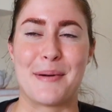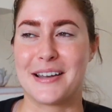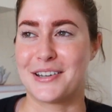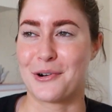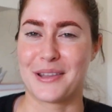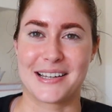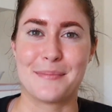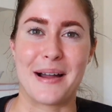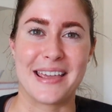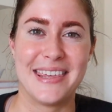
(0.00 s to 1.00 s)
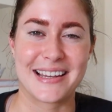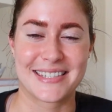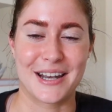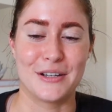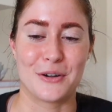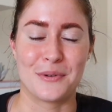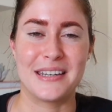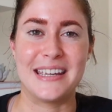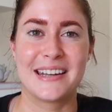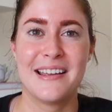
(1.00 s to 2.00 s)
I don't like to buy things that I don't
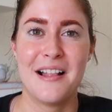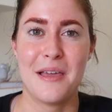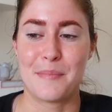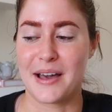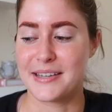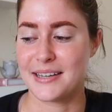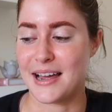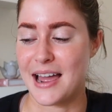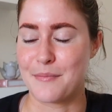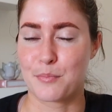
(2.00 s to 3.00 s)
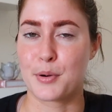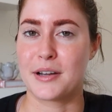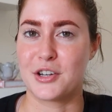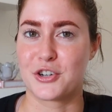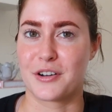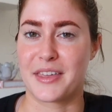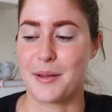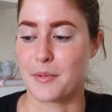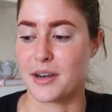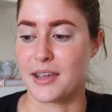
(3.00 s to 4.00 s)
need, but I'm pretty sure that
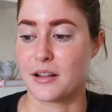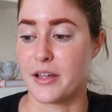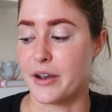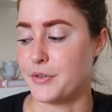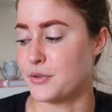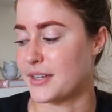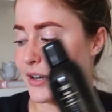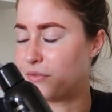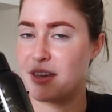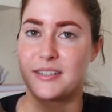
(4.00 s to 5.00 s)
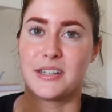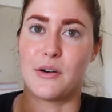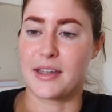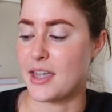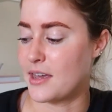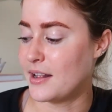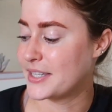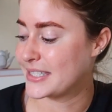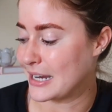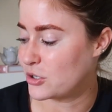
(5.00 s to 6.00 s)
I'm gonna get a lot of use out of this. So again,
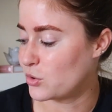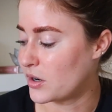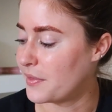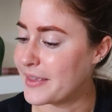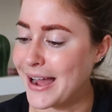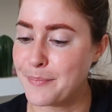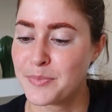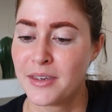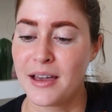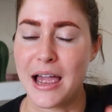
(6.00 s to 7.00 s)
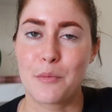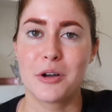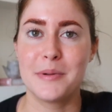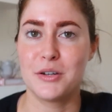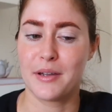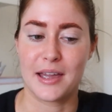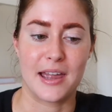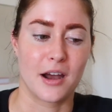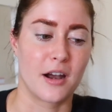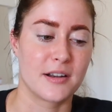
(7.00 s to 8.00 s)
stay tuned on that. I will be doing a
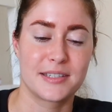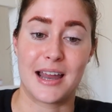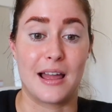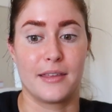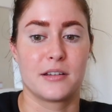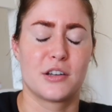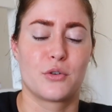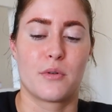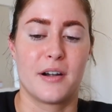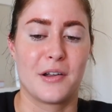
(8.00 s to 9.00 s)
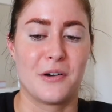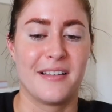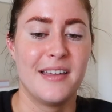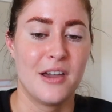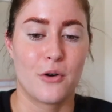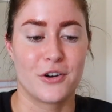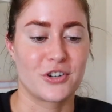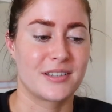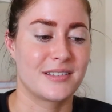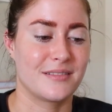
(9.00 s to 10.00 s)
hair styling tutorial, or
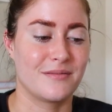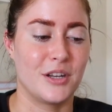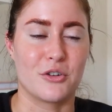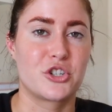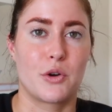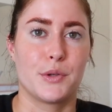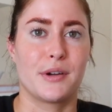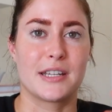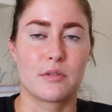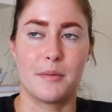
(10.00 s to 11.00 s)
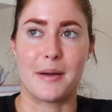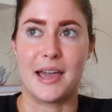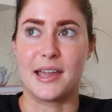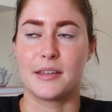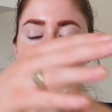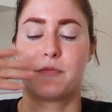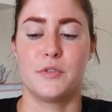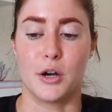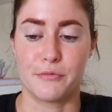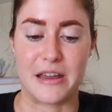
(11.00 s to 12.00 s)
just, you know, showing you guys what my,
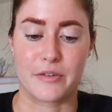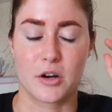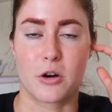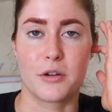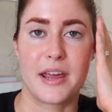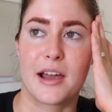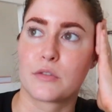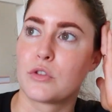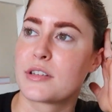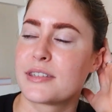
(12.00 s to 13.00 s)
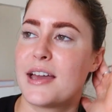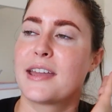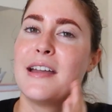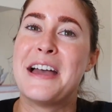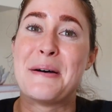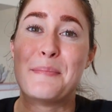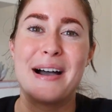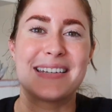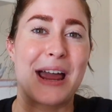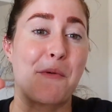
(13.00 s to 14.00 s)
you know, favorite curled hair looks like,
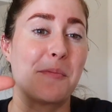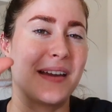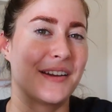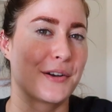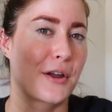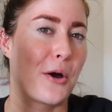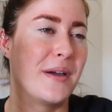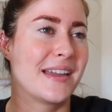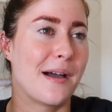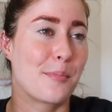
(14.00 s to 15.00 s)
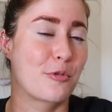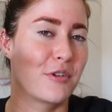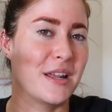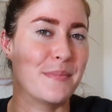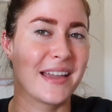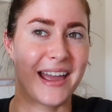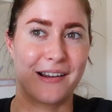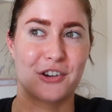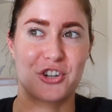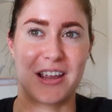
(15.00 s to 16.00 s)
but I will be undergoing a pretty big
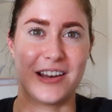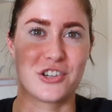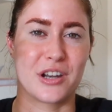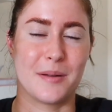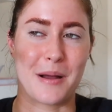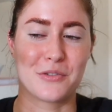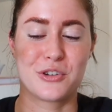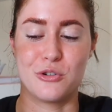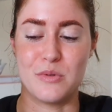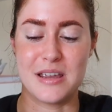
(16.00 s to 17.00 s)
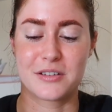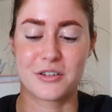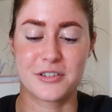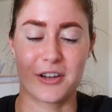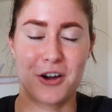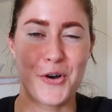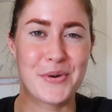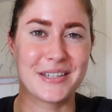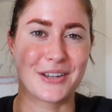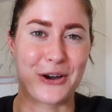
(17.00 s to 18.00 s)
hair change in about 2 weeks or
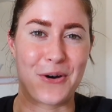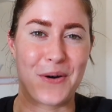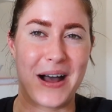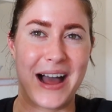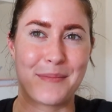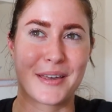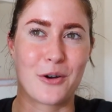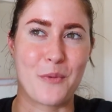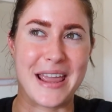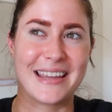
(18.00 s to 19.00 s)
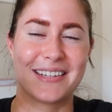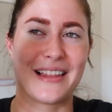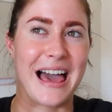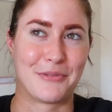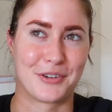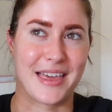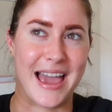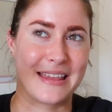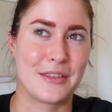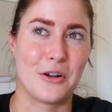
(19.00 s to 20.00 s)
so. So I'm gonna wait until after
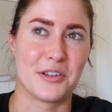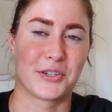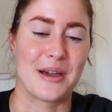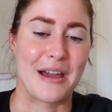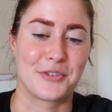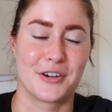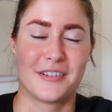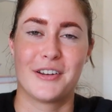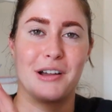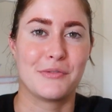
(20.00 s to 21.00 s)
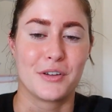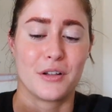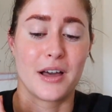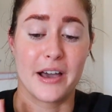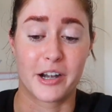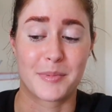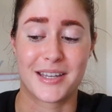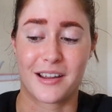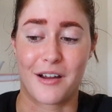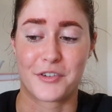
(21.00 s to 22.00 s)
that, and then also after, you know, I feel
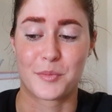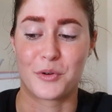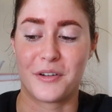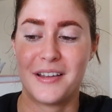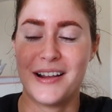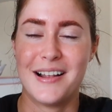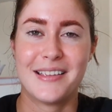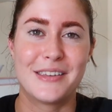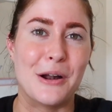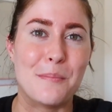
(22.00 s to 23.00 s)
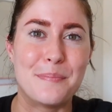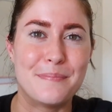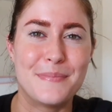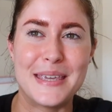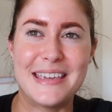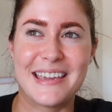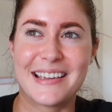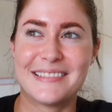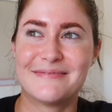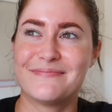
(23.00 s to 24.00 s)
100% comfortable, you know,
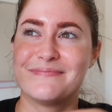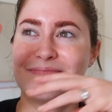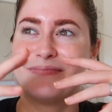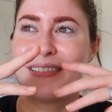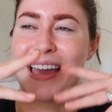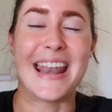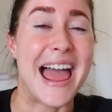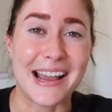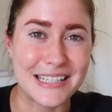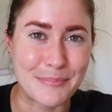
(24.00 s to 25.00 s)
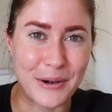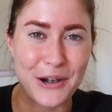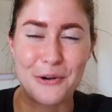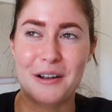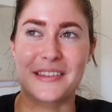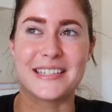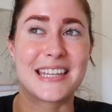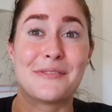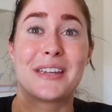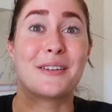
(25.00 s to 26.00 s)
being an expert, or at least
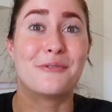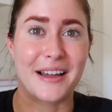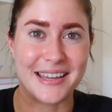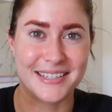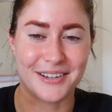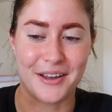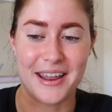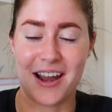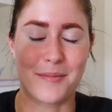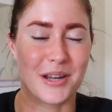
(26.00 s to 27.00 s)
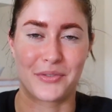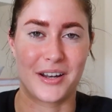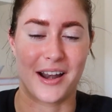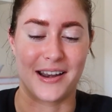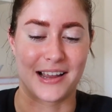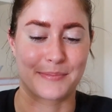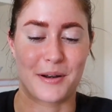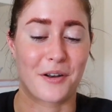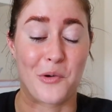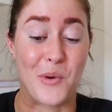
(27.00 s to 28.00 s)
giving advice on hair. I'm definitely not an expert.
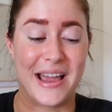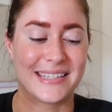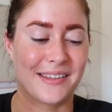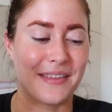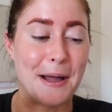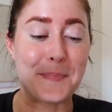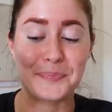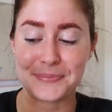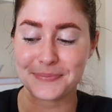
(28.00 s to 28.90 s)
I don't know why I said that.